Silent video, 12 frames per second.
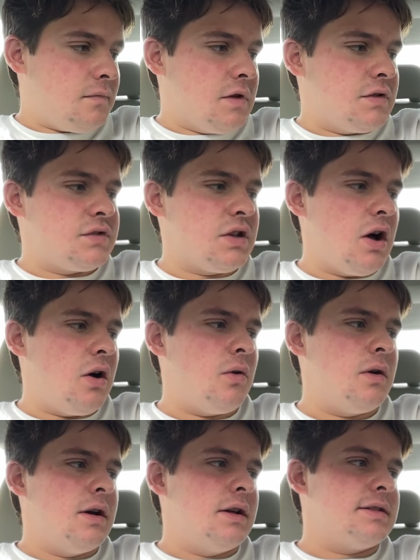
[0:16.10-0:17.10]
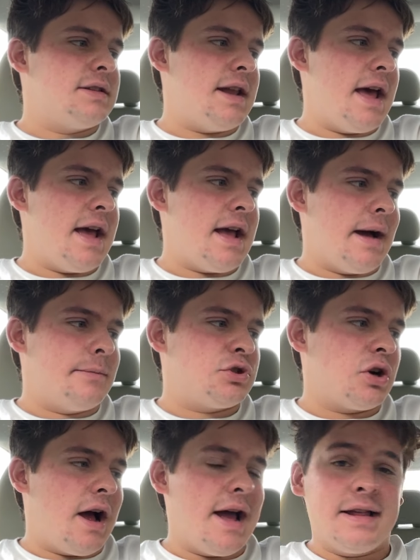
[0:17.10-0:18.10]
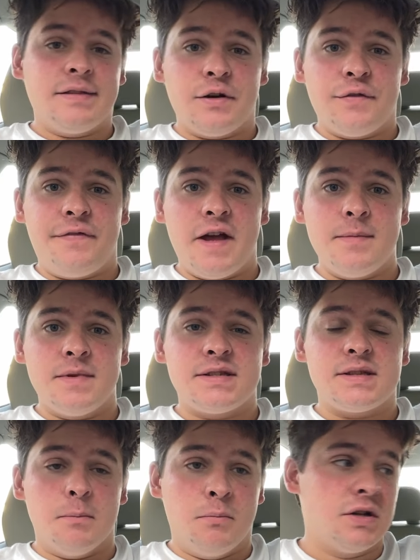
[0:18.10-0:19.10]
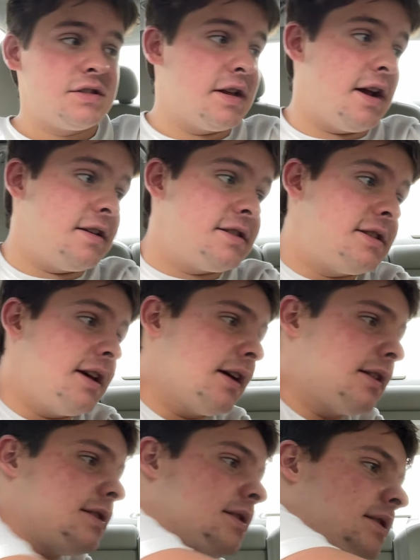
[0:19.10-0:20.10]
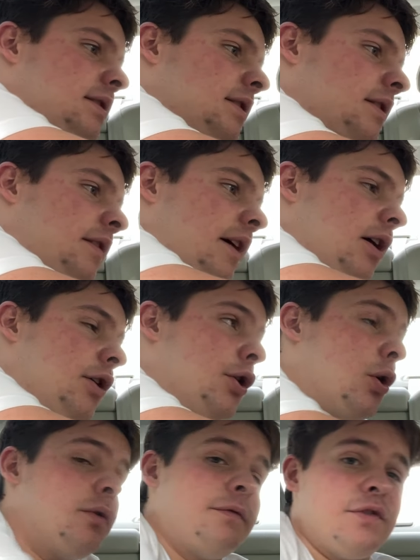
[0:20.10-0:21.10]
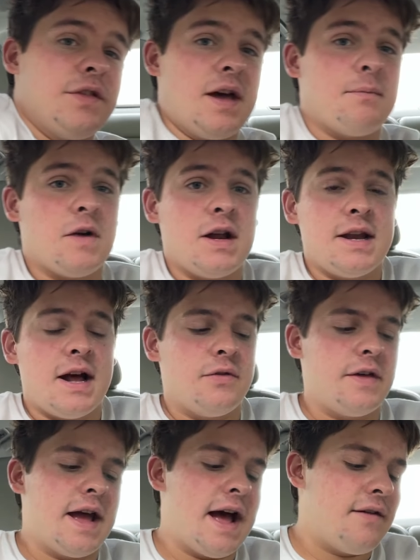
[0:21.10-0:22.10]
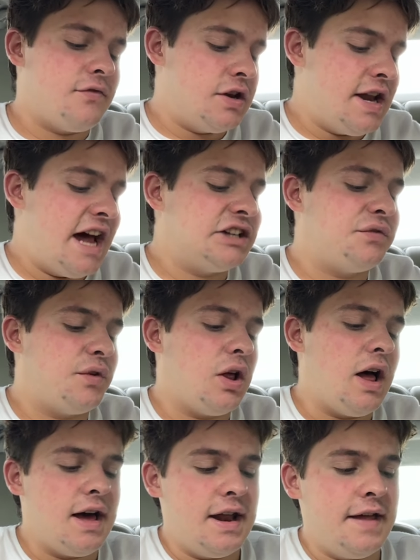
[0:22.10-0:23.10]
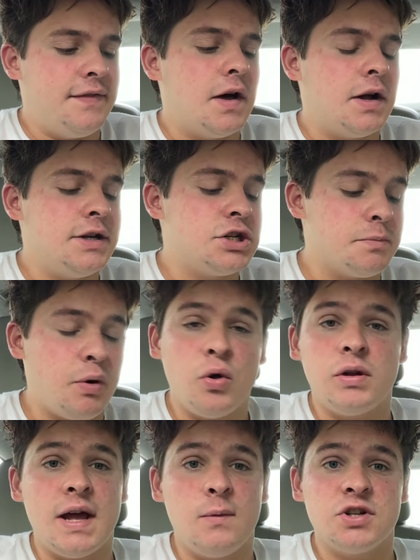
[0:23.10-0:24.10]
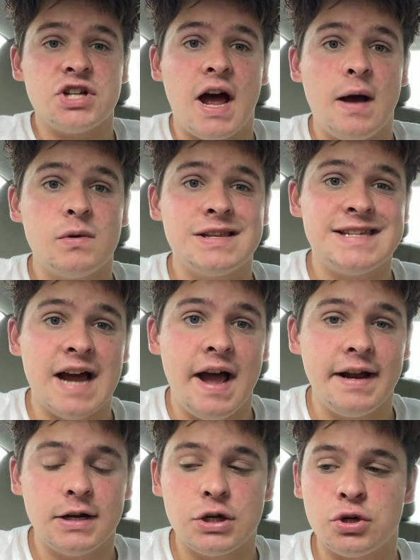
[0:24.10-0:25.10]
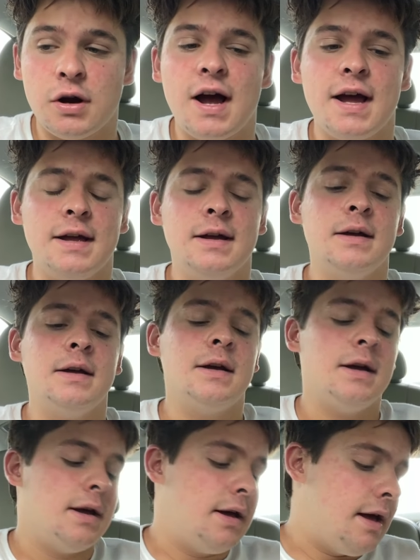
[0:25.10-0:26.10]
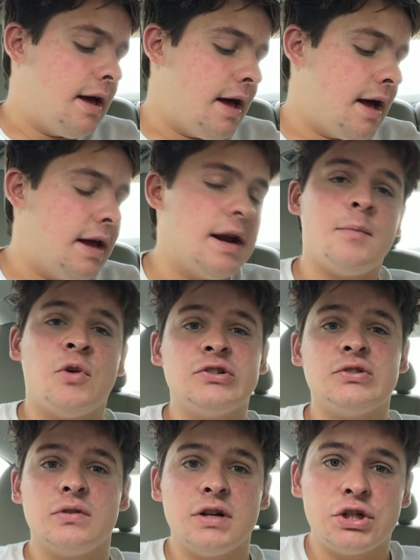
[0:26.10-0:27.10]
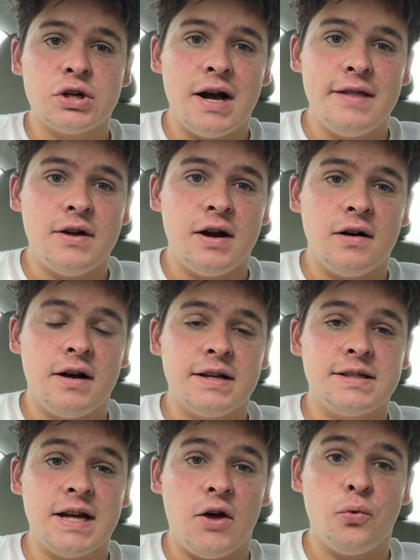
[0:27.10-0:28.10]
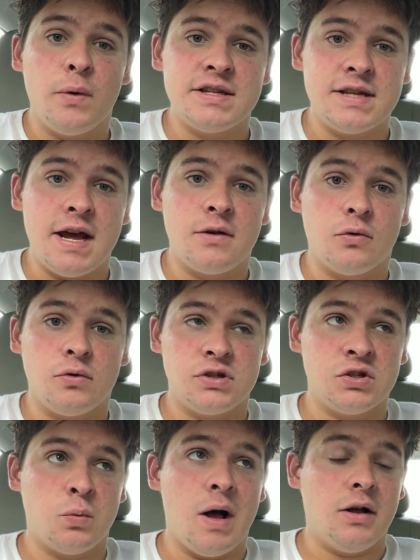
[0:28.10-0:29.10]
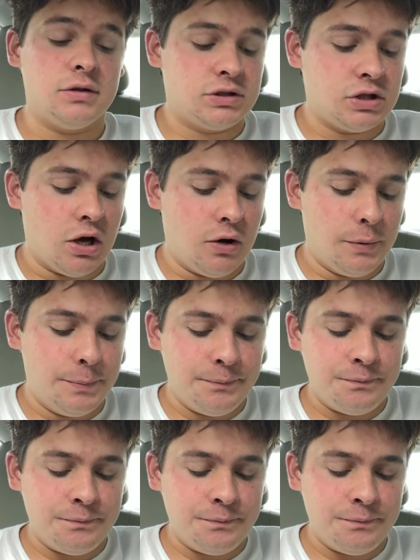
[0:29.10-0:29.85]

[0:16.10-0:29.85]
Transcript: so, today I'm trying their famous mozzarella sticks. They're known for them right now. They have the Nashville Hot and the Honey Chipotle, which I was dying to try. And I'm also going to try their uh, Southwest Egg Rolls as well. So,